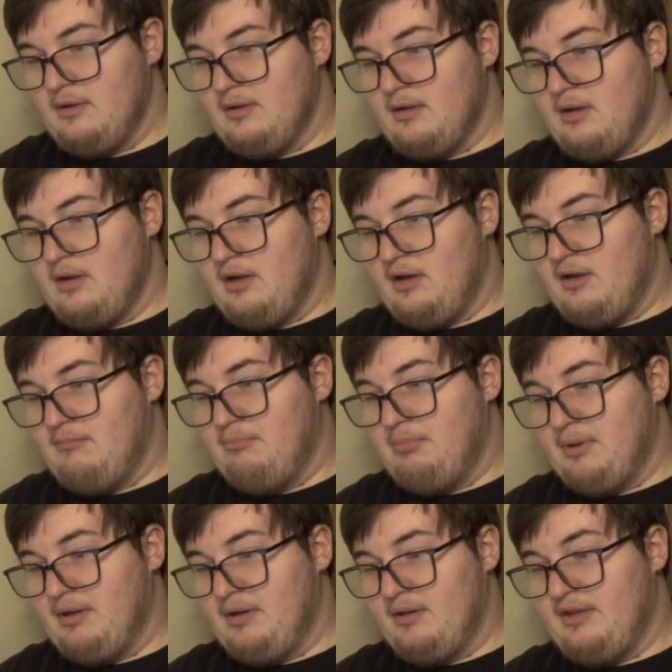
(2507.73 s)

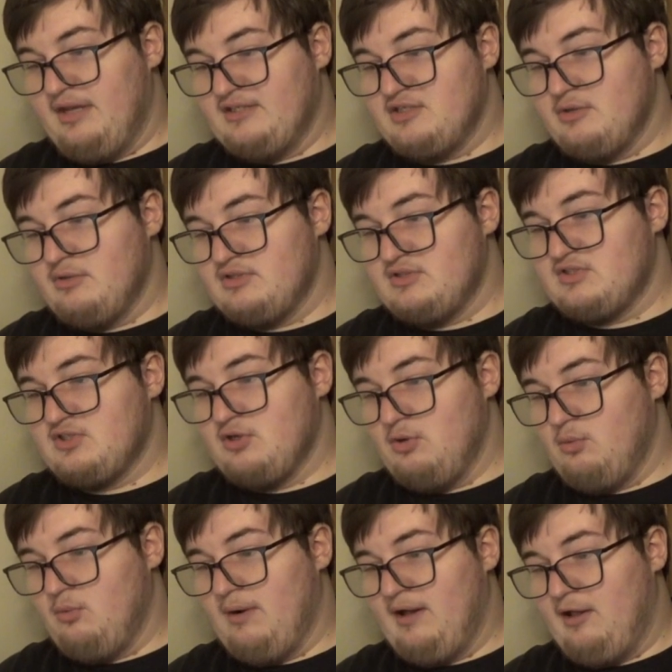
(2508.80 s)
But they do it so
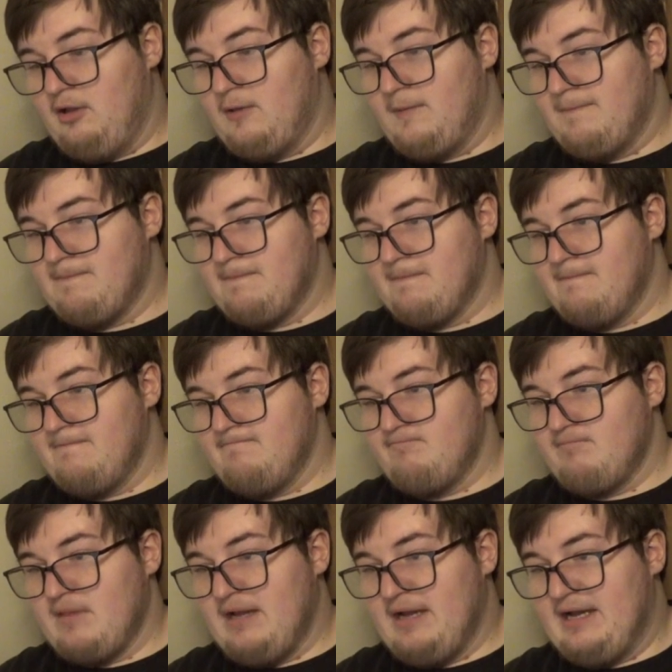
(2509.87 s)
well.
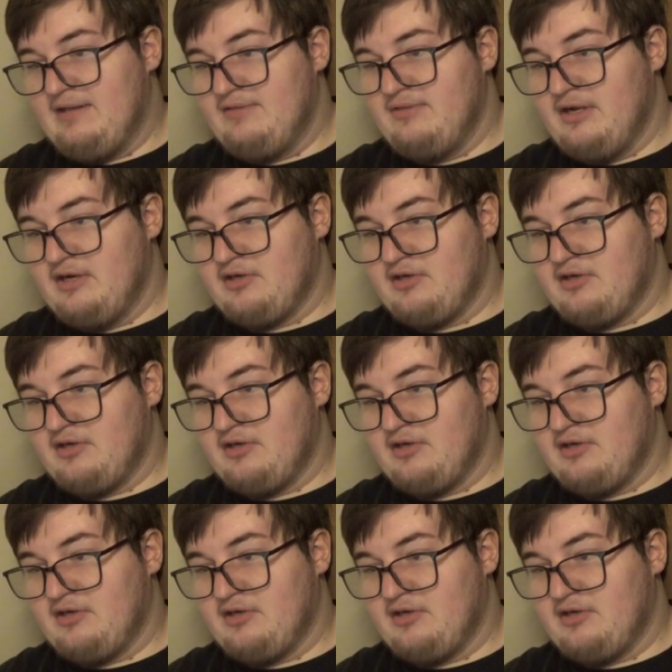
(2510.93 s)
And they're